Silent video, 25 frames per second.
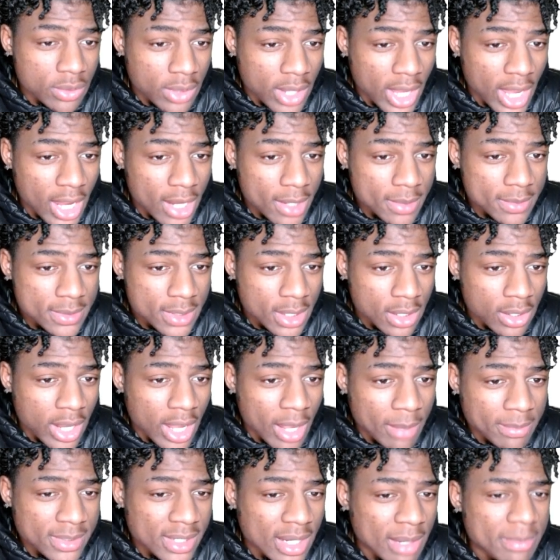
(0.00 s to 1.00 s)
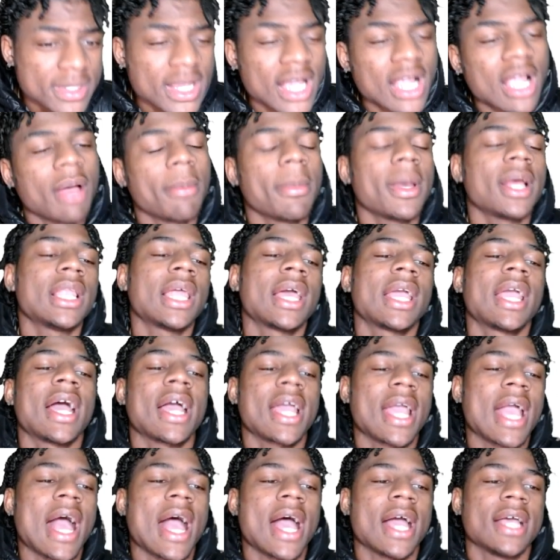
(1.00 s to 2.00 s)
games okay i'm, I'm talking about like
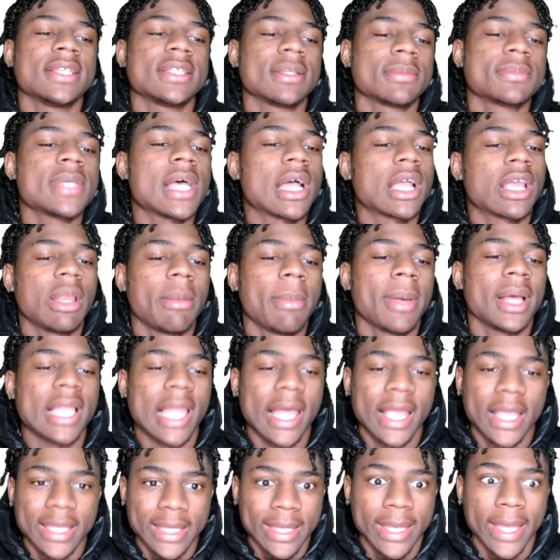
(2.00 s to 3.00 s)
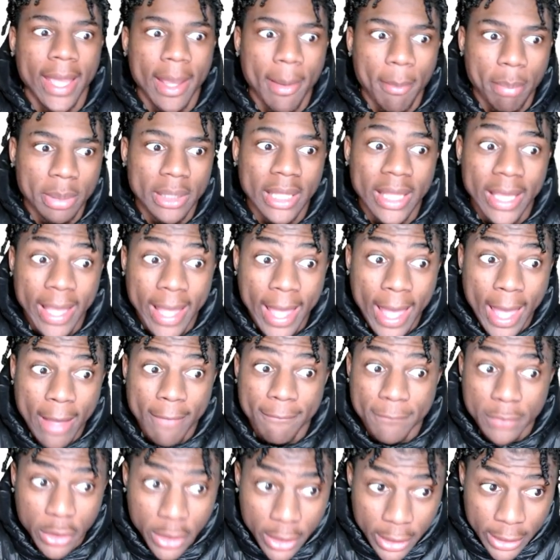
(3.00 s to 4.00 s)
guys i'm talking about like can't play
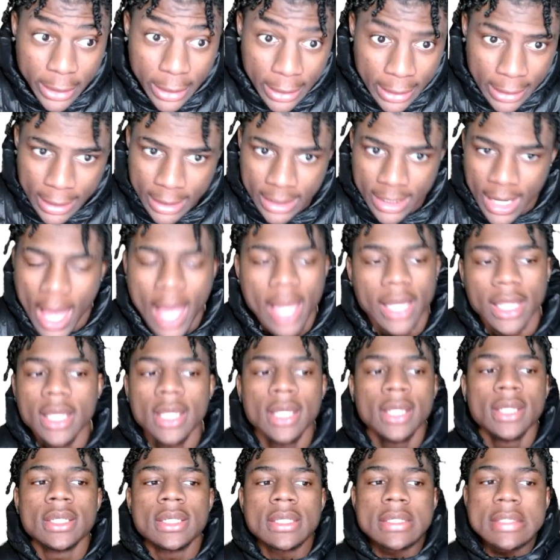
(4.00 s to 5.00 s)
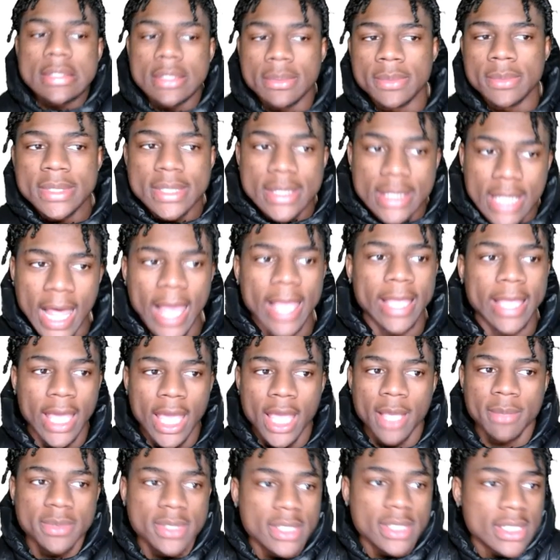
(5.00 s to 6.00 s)
ever again not some slight
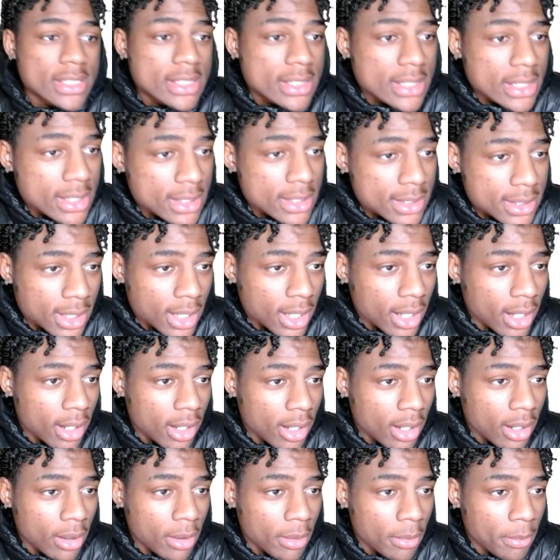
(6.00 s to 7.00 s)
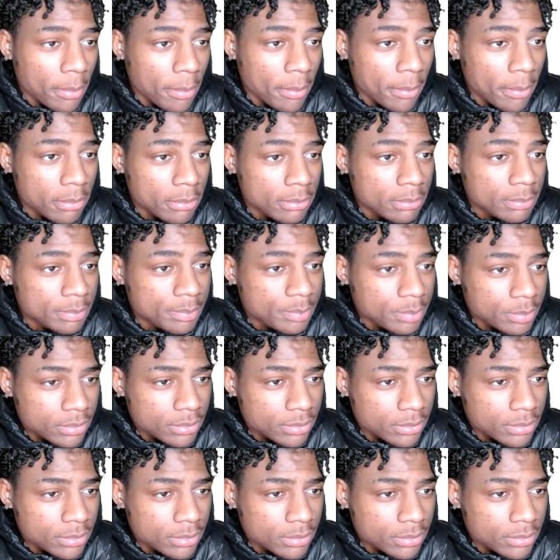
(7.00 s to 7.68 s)
games in the season um